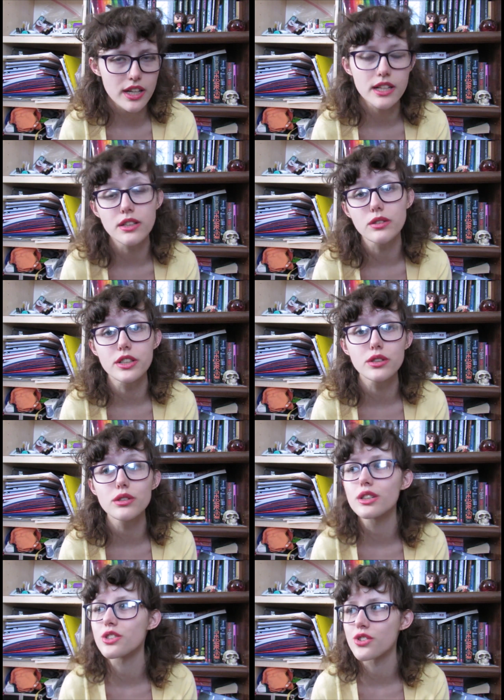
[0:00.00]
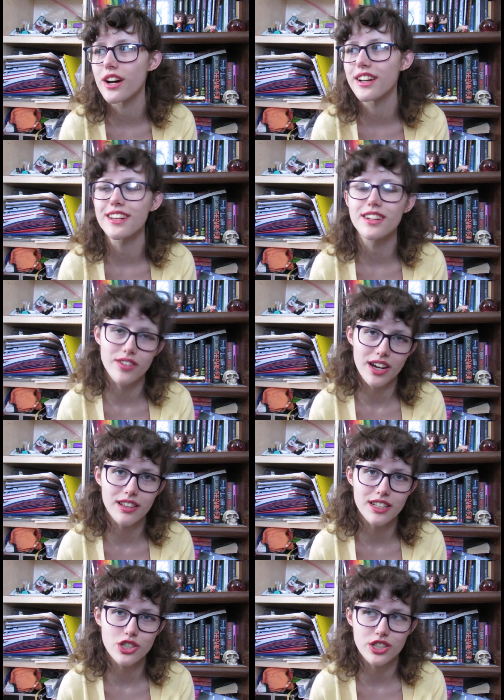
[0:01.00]
and illegal drug
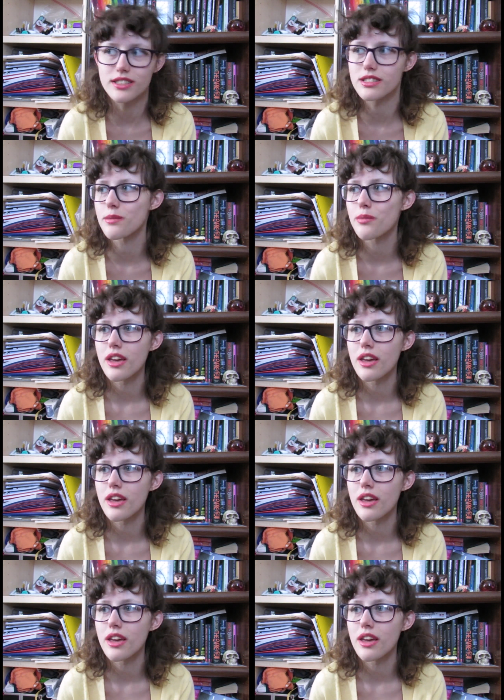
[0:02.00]
violations.